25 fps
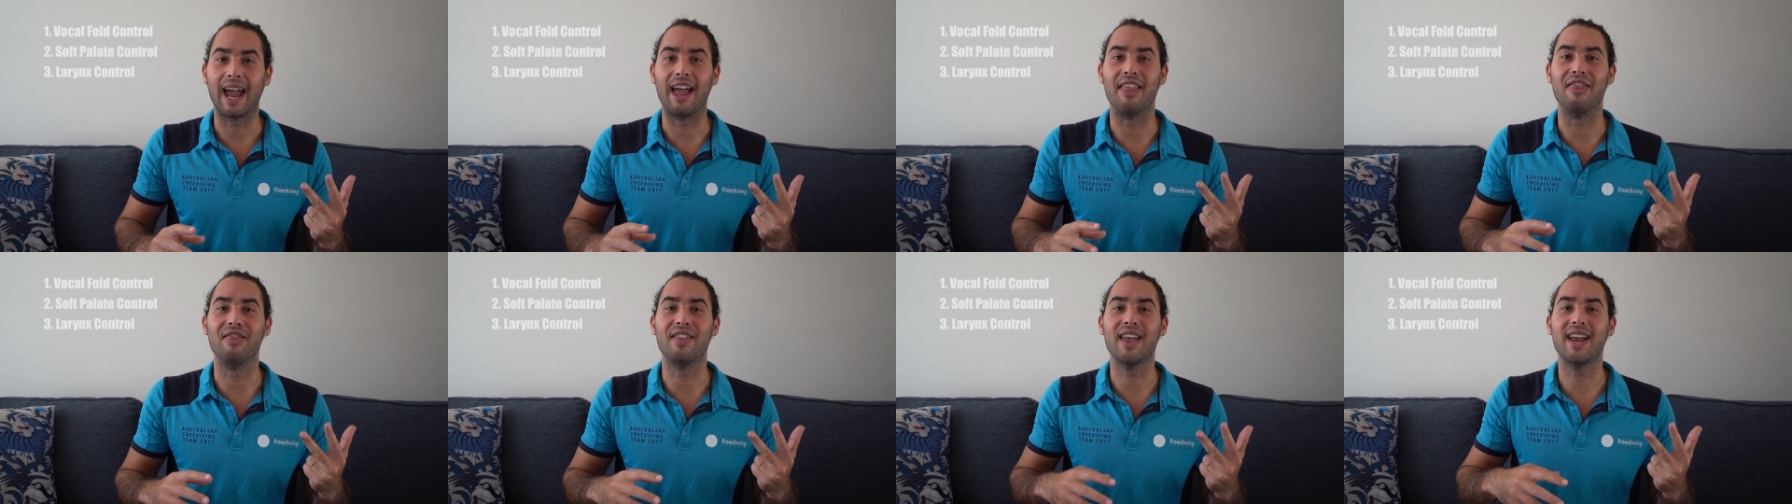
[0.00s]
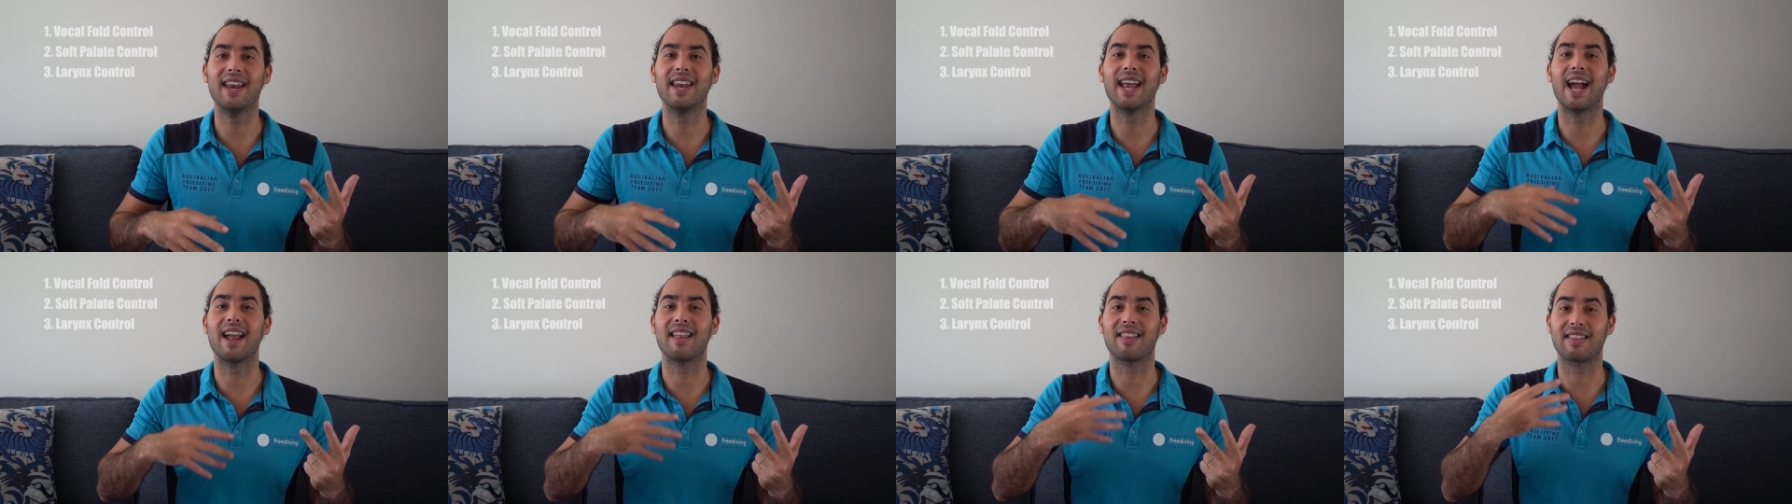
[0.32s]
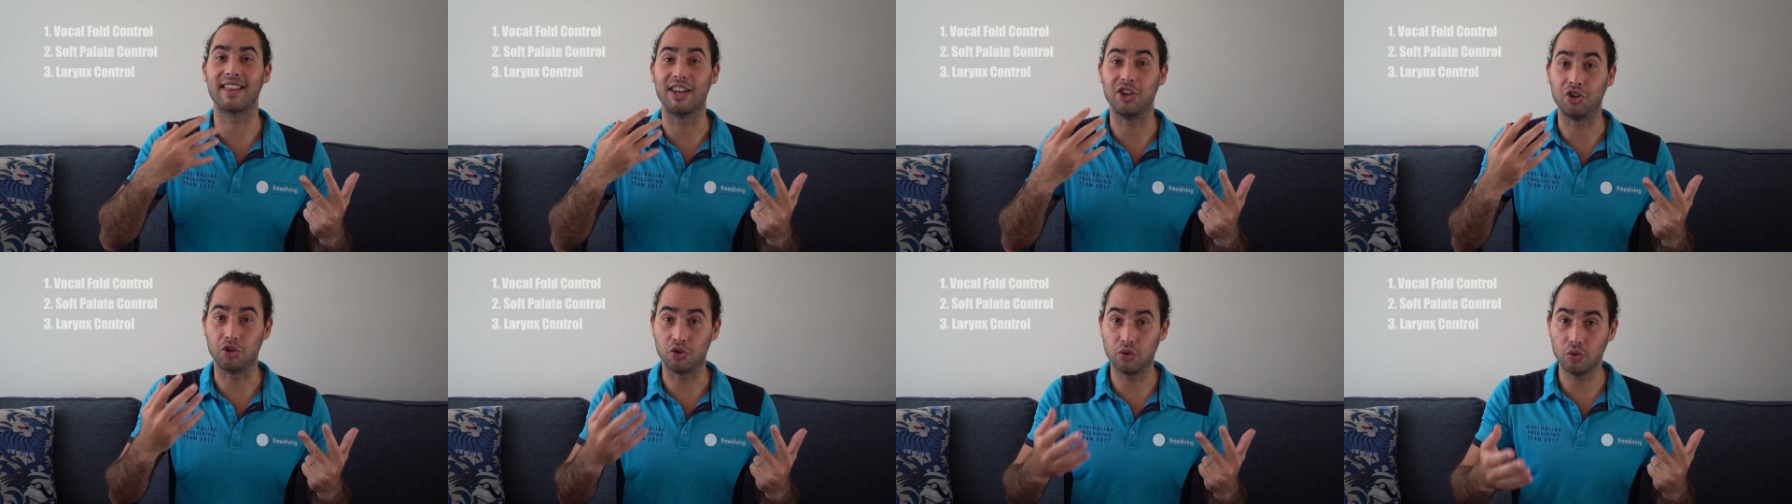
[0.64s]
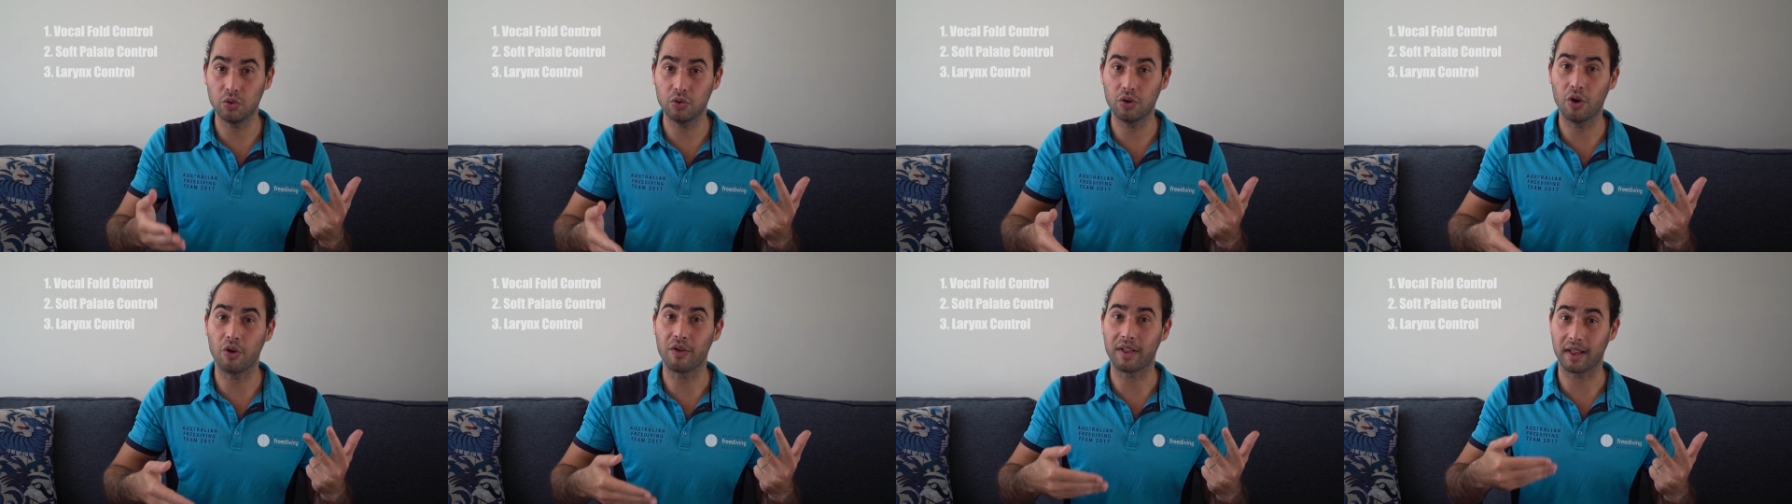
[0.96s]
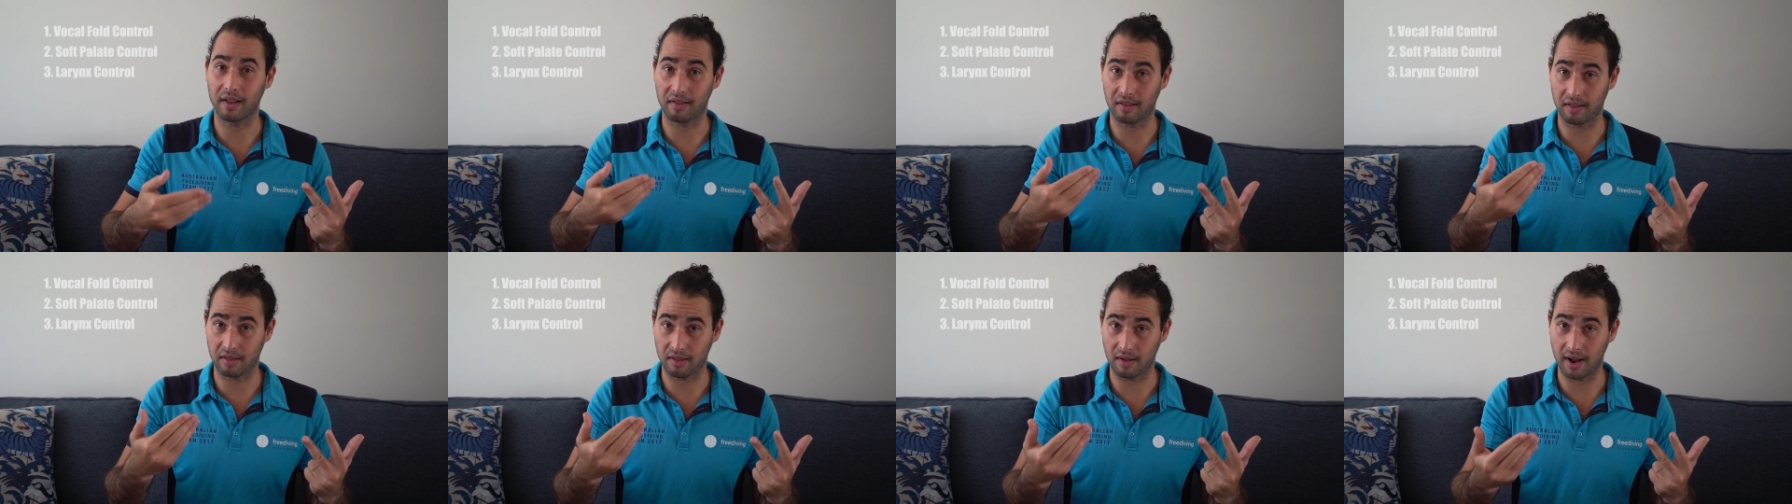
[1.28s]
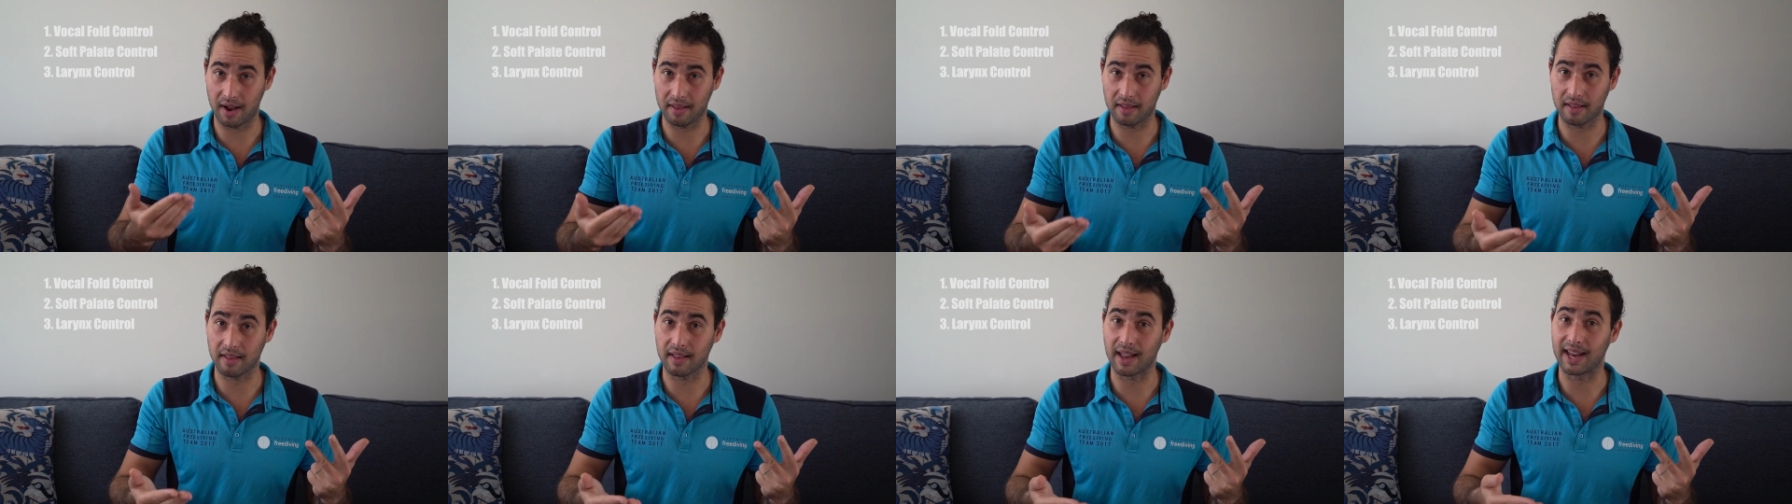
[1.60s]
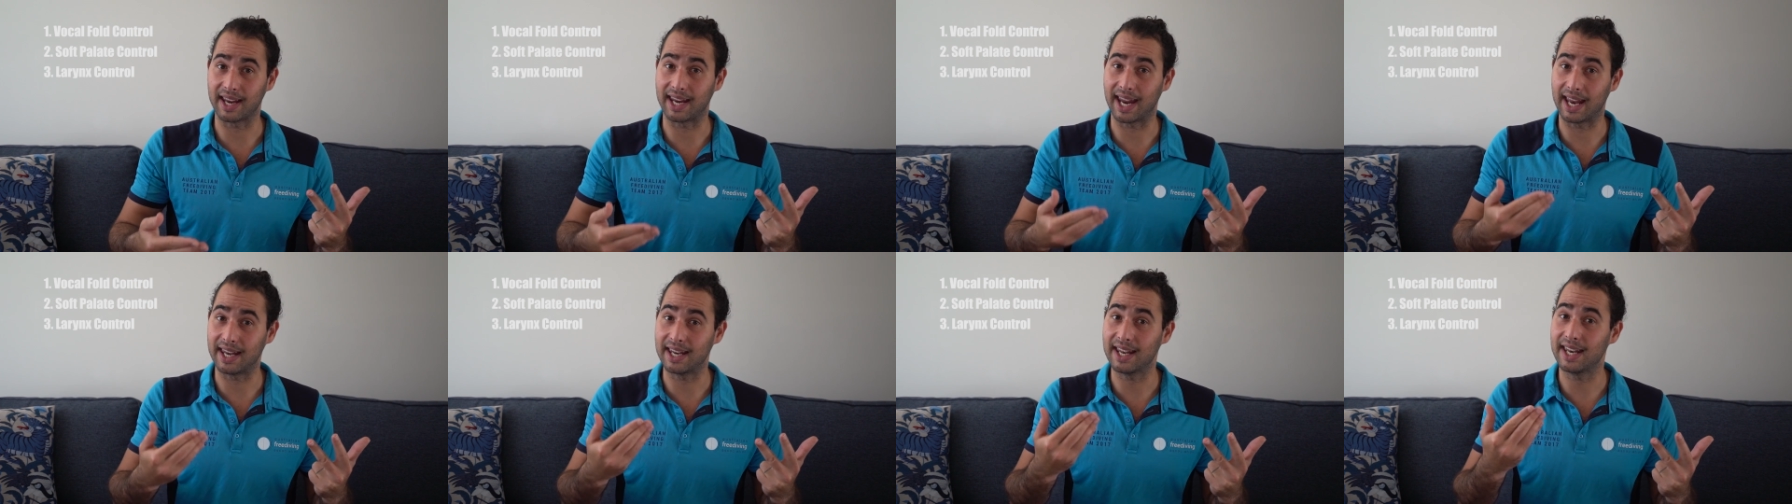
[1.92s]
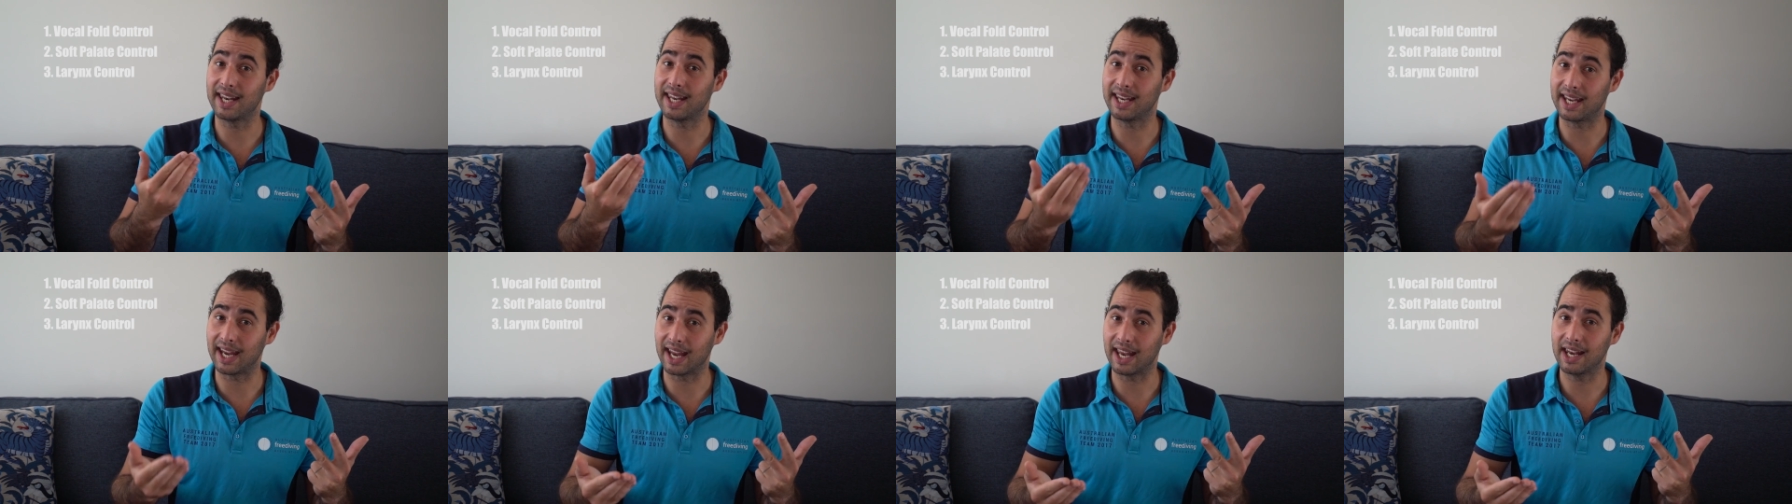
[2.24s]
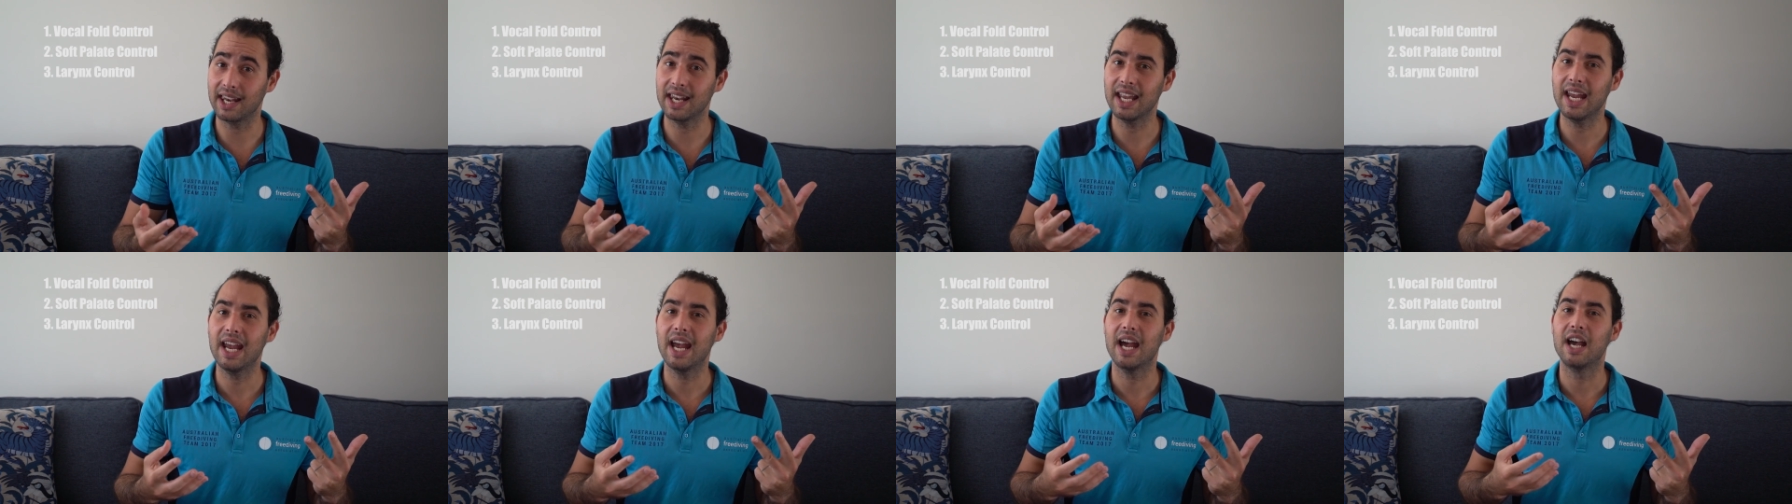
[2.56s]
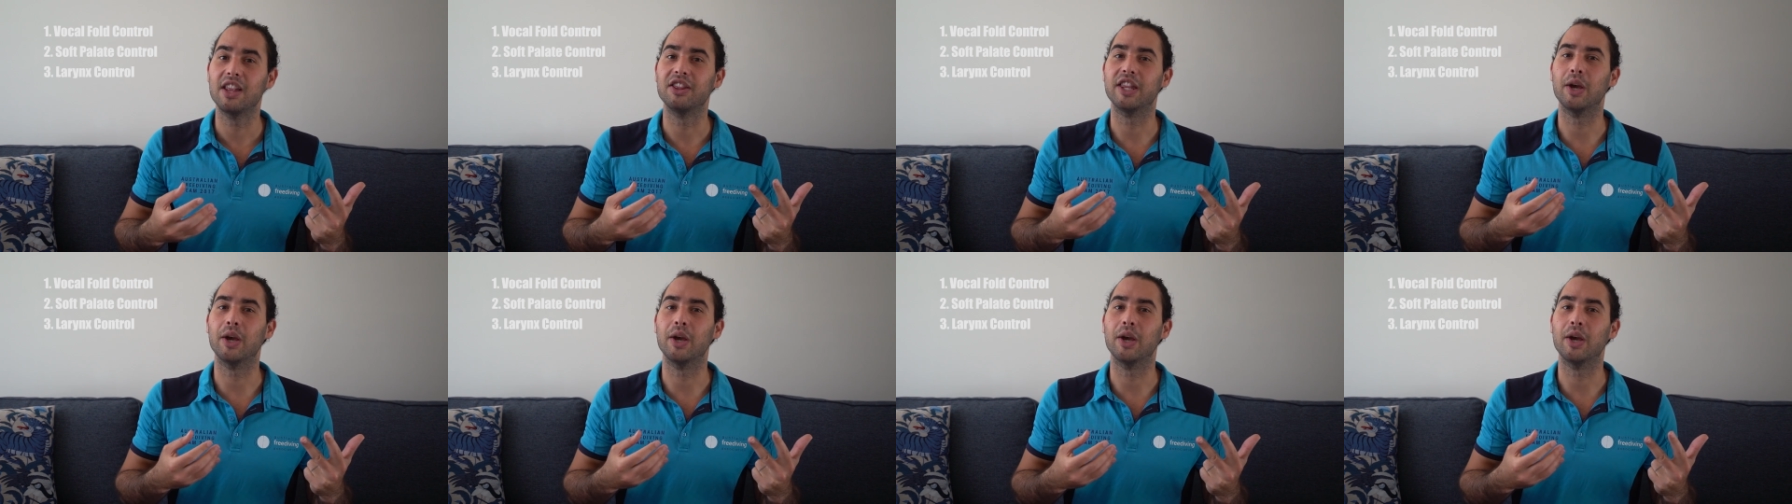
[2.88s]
And then as they do those exercises again and again,